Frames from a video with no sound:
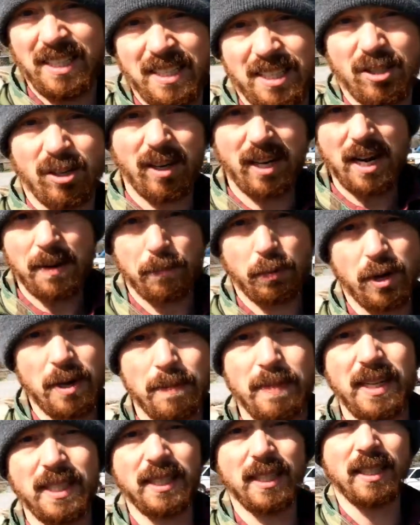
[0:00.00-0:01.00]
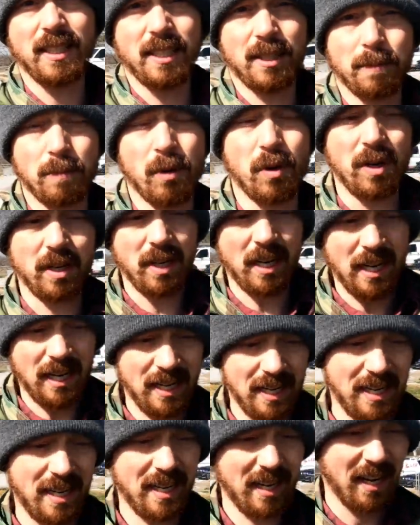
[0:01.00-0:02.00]
So I got pretty busy this morning.
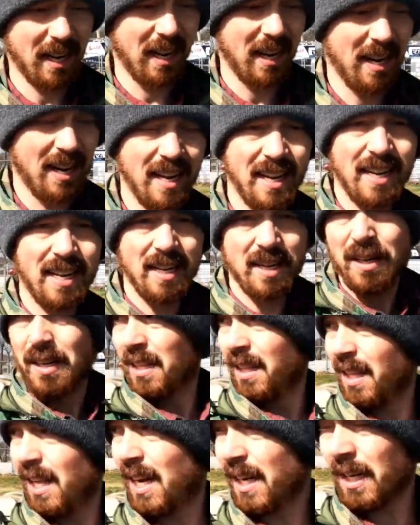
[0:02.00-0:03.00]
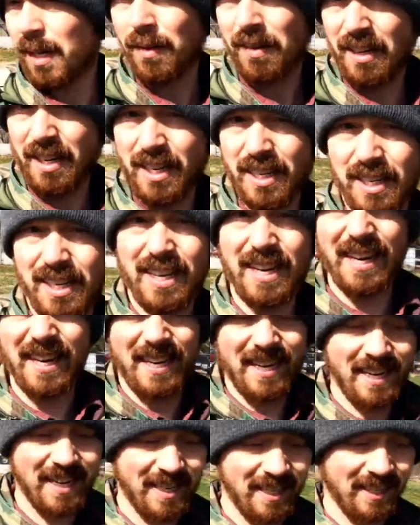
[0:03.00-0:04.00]
A lot going on
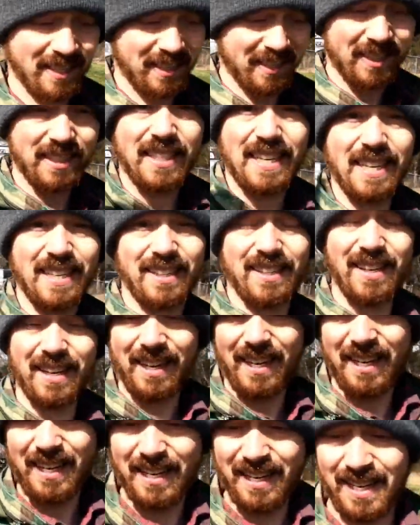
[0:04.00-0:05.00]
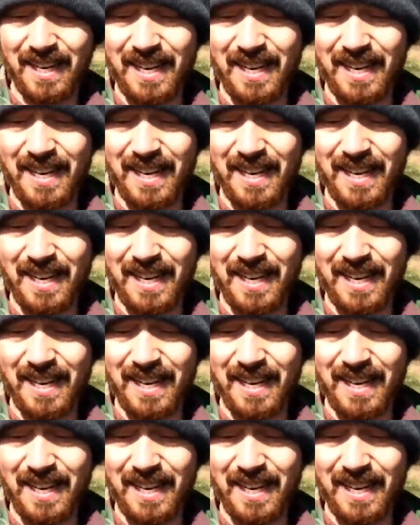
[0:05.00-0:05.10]
today. It's a Saturday.